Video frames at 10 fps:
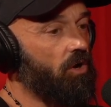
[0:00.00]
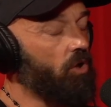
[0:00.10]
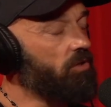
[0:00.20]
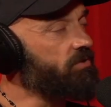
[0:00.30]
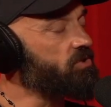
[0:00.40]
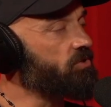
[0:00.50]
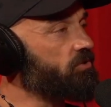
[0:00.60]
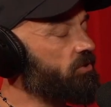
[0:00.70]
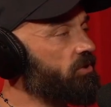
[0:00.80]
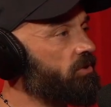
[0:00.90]
all of a
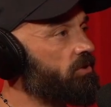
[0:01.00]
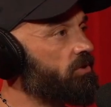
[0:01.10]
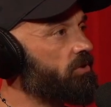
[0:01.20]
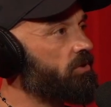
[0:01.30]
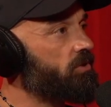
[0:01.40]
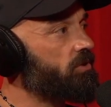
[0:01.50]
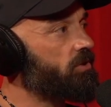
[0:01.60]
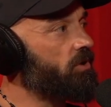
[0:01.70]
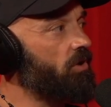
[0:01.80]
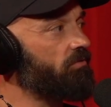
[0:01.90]
sudden
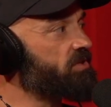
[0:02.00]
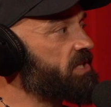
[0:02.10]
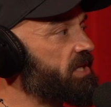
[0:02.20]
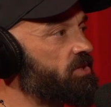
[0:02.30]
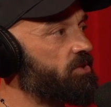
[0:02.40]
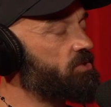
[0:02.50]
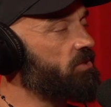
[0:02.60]
the conversations